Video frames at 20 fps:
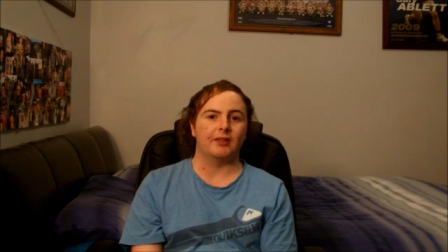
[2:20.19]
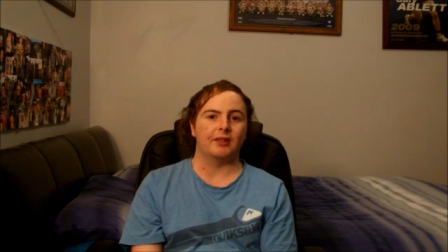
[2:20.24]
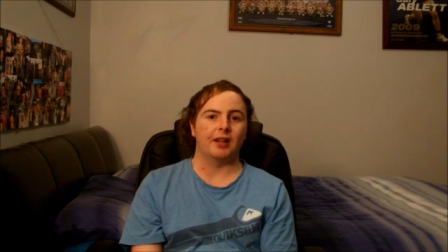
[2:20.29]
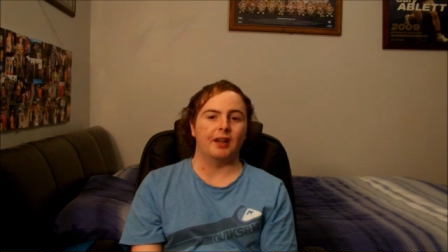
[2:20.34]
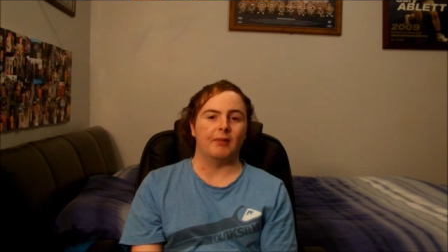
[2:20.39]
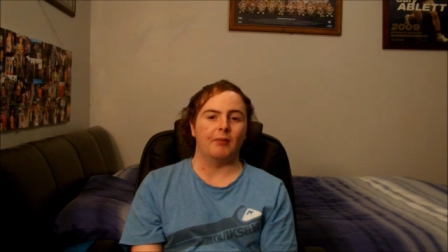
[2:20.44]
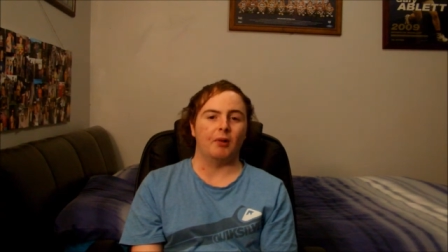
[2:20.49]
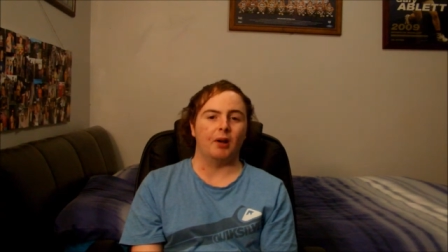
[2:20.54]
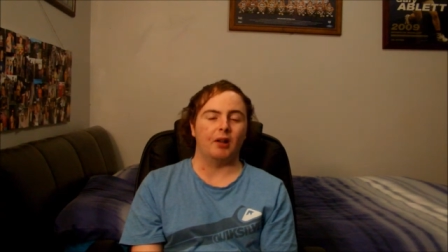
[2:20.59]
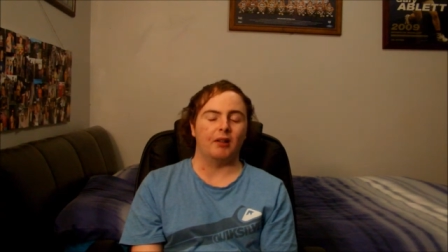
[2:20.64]

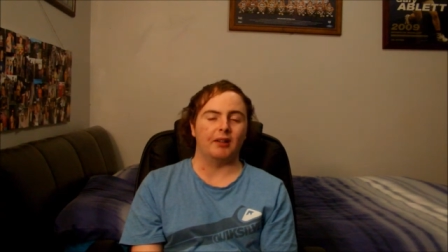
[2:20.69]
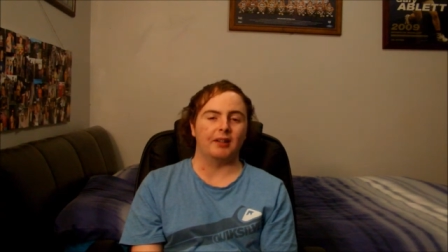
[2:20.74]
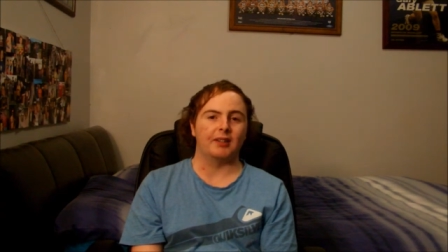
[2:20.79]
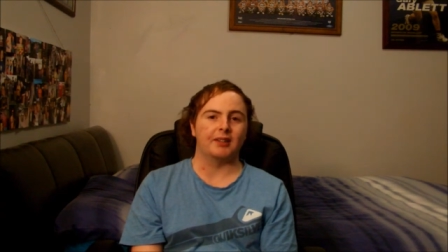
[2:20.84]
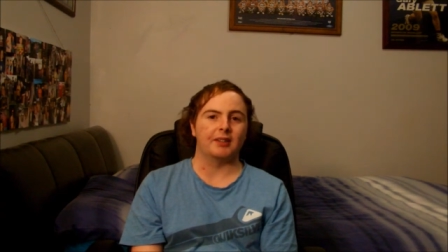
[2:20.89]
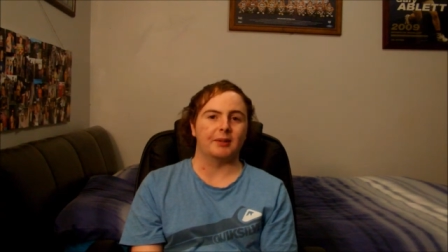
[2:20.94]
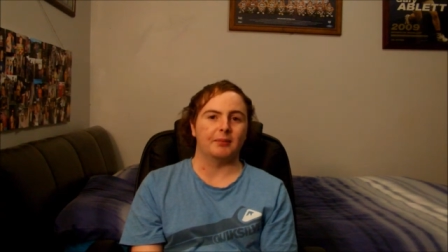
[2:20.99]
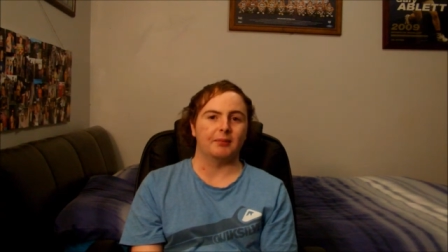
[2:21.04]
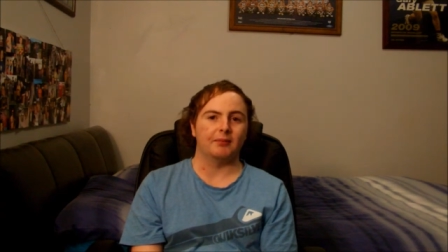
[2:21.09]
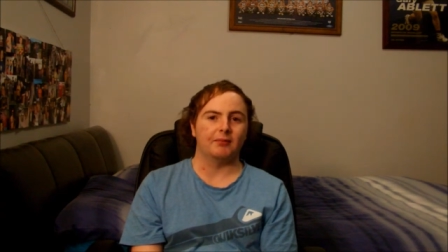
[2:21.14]
Done well
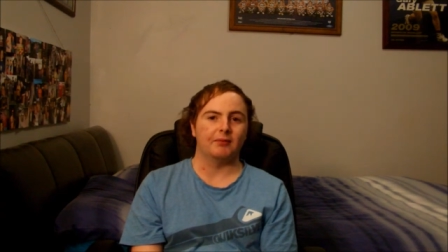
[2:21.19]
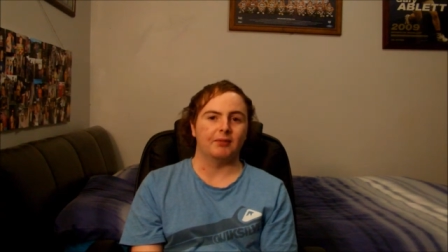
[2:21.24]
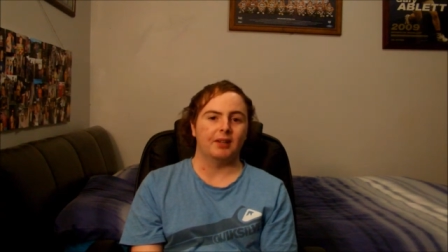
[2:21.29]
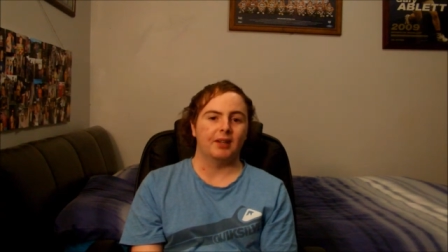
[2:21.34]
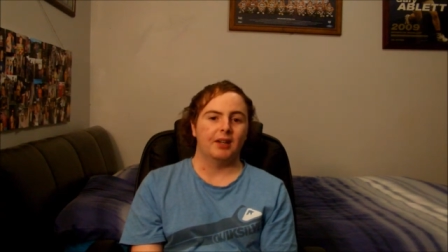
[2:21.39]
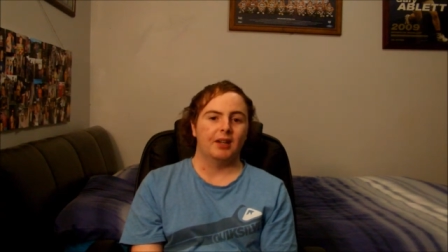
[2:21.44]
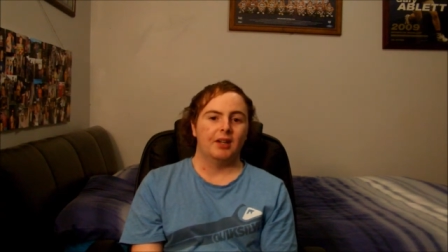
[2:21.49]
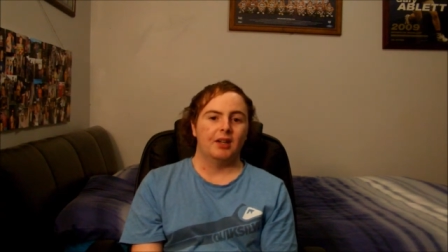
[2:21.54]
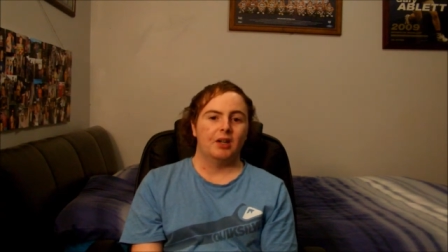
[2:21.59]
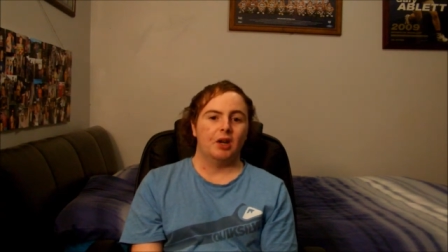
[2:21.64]
against them
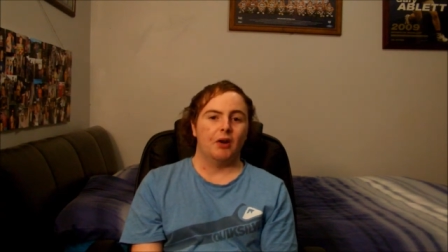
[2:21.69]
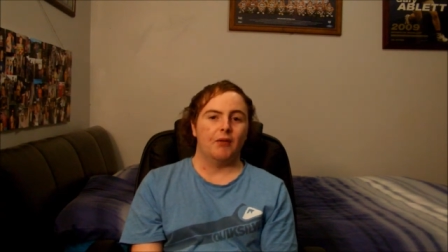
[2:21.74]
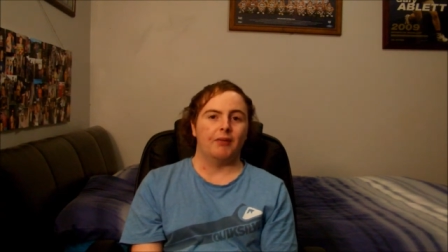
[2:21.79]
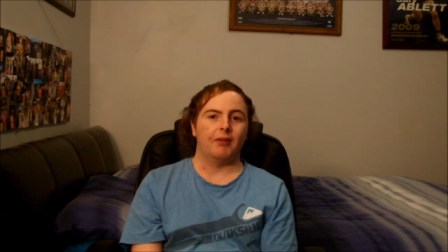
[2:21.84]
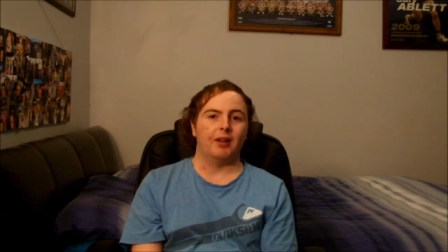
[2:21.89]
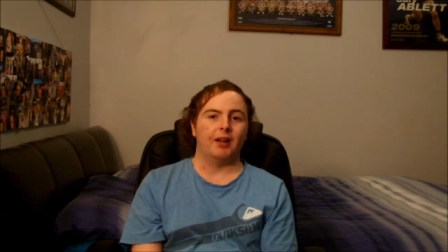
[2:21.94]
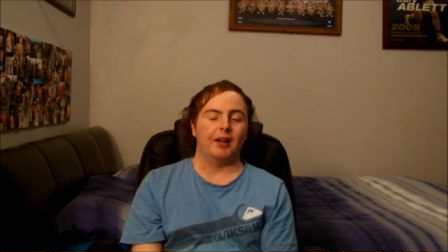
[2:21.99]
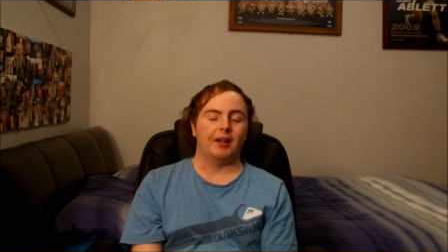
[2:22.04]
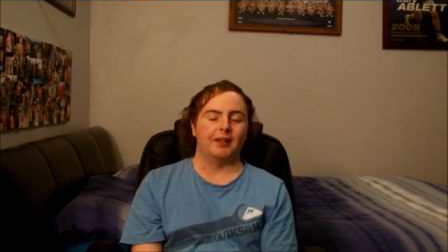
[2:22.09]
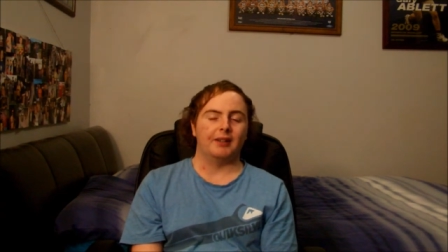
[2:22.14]
of
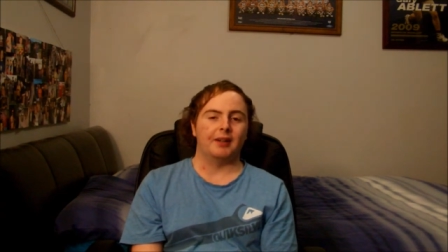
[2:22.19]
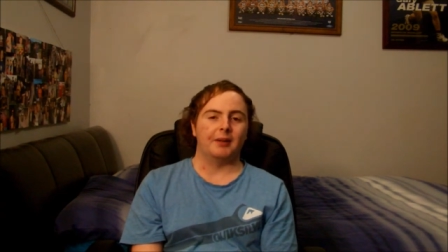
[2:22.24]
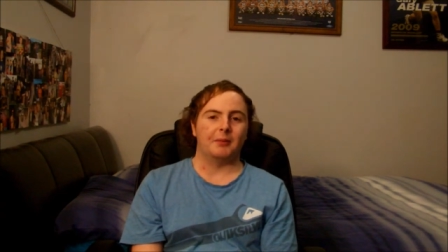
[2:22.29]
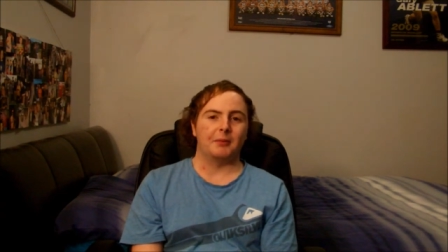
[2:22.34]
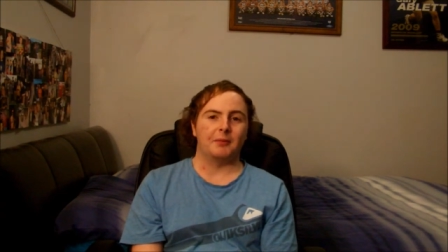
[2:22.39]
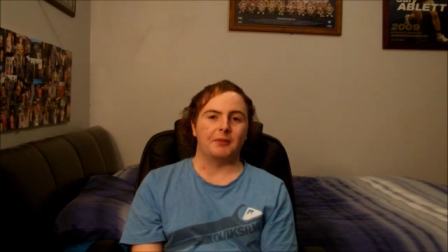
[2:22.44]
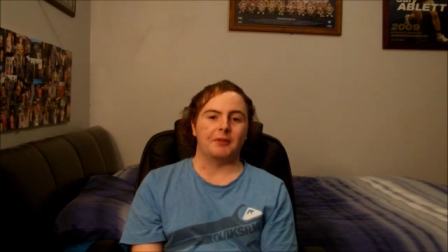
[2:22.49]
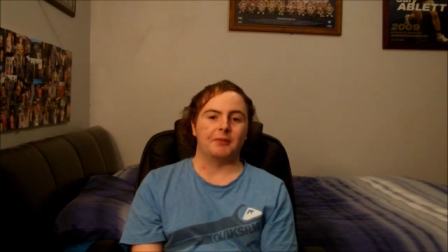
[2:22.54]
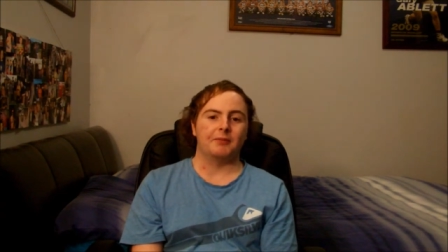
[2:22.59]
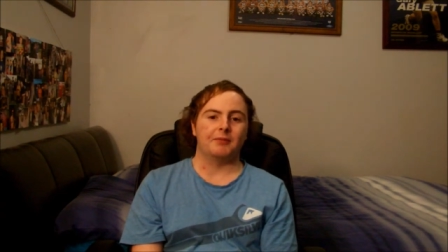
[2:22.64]
late,
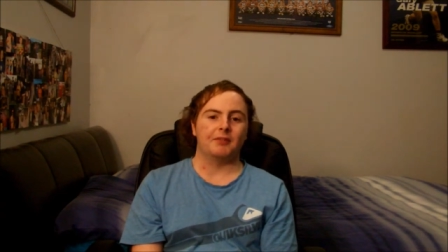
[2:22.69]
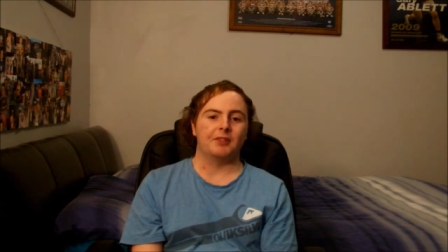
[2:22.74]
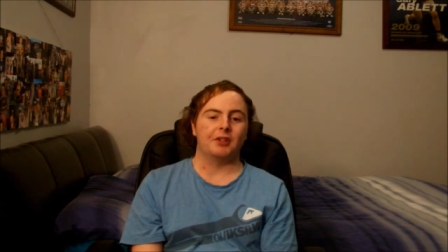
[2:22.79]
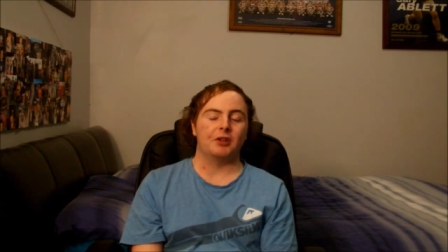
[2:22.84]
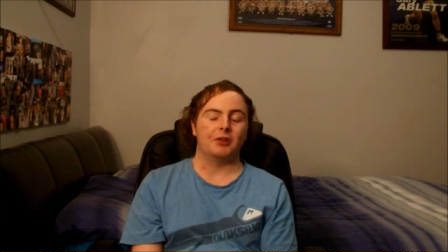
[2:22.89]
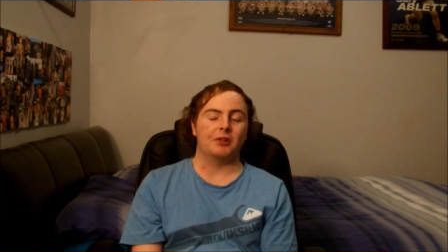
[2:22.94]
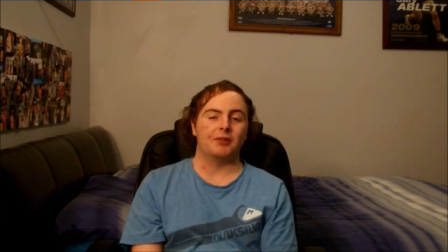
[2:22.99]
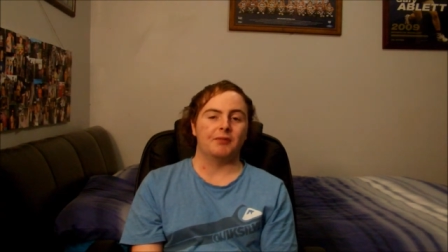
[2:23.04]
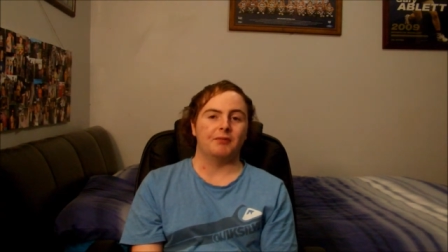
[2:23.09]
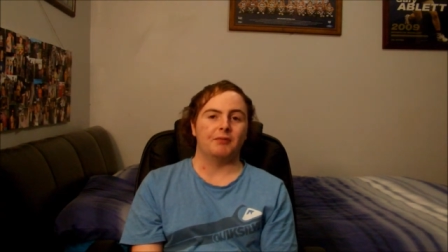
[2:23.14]
getting
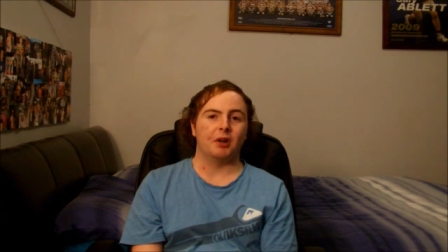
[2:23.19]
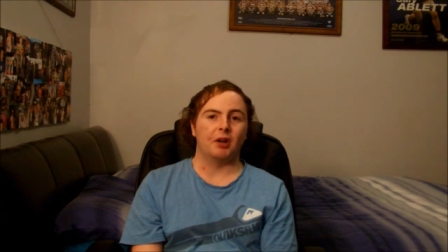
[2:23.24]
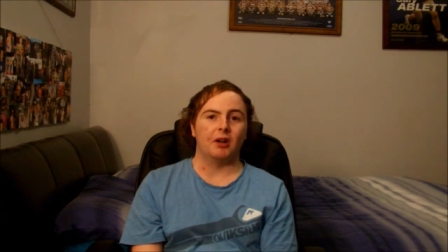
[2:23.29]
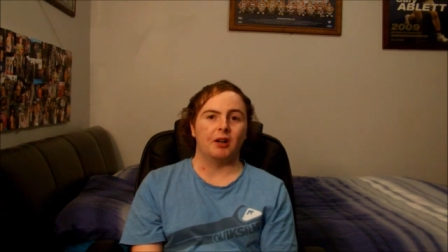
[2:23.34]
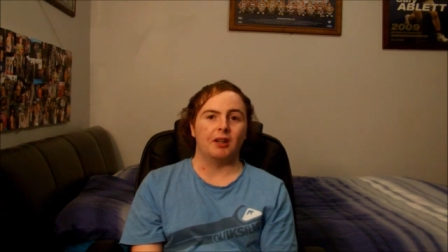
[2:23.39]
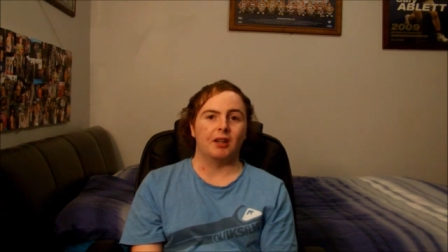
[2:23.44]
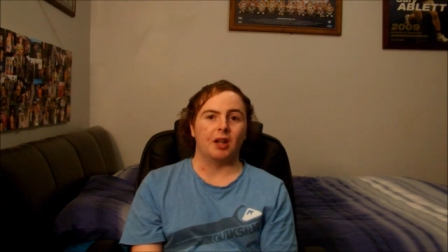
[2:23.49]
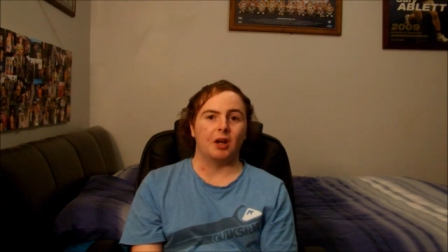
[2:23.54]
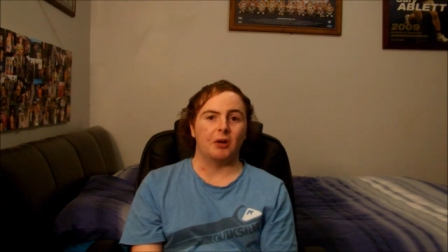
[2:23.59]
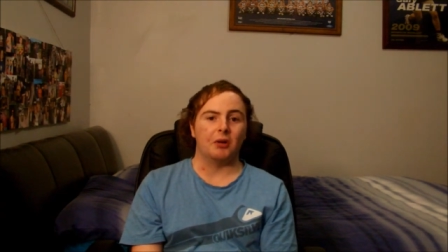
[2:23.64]
to some
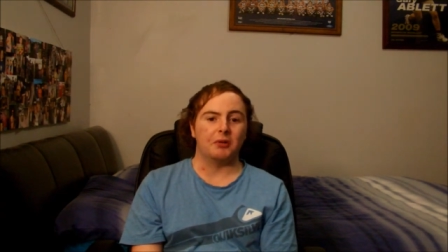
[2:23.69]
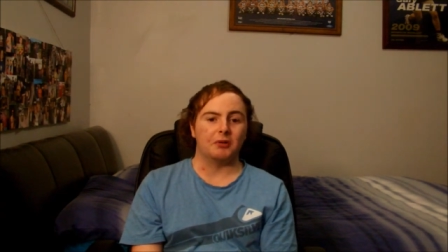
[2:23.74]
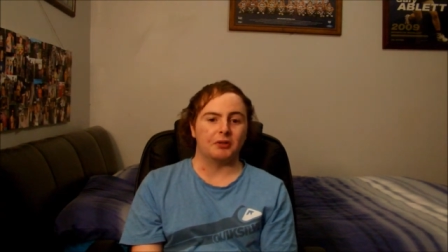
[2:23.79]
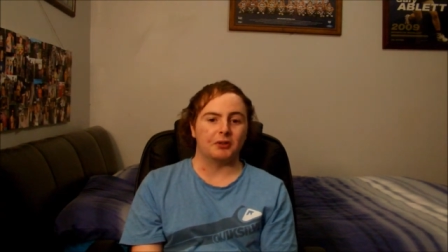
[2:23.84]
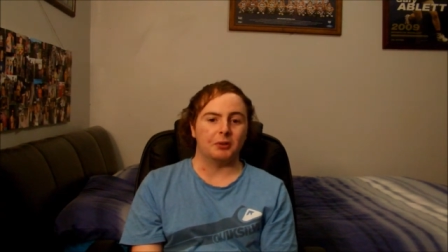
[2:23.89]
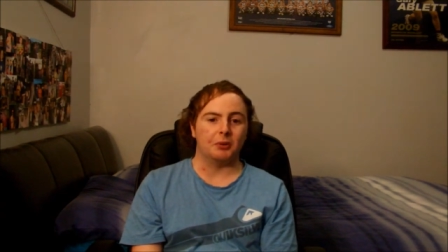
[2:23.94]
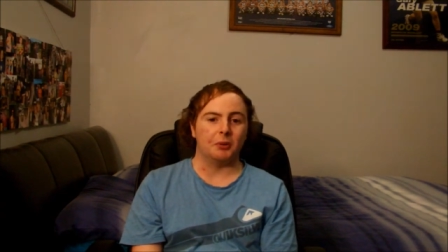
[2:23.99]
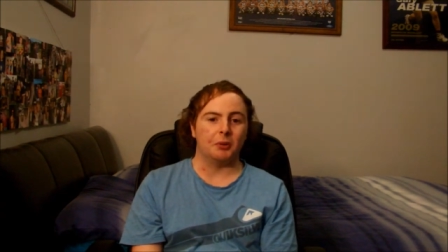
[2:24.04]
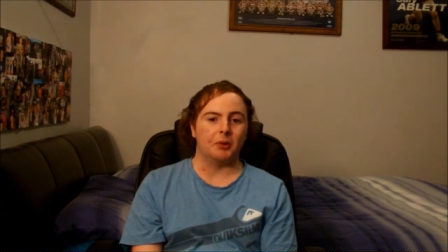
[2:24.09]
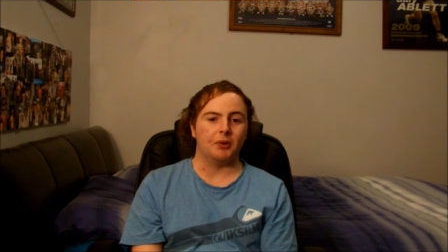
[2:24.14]
very low
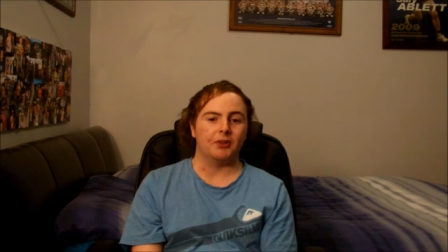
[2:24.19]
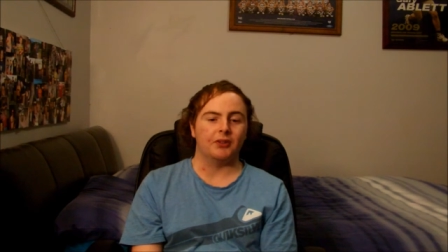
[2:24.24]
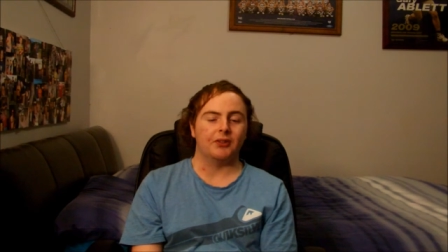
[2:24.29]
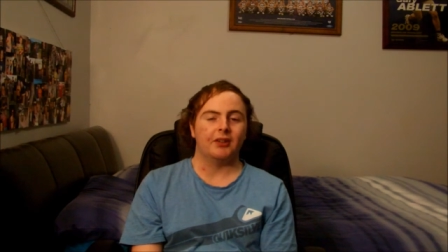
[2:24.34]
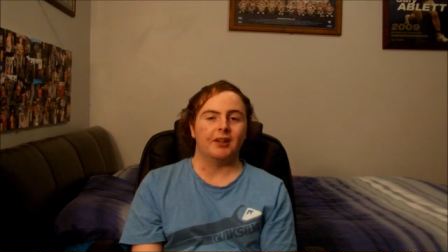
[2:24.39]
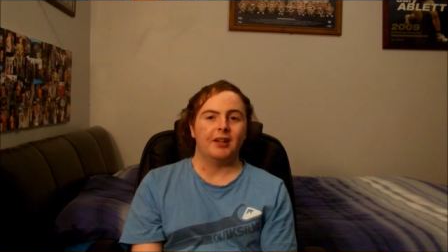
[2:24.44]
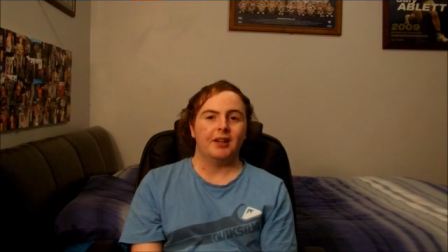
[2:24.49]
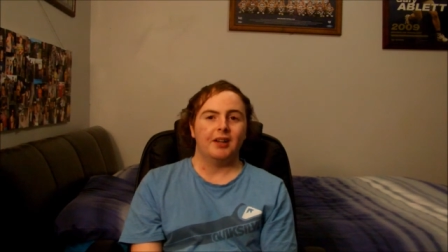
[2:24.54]
scores,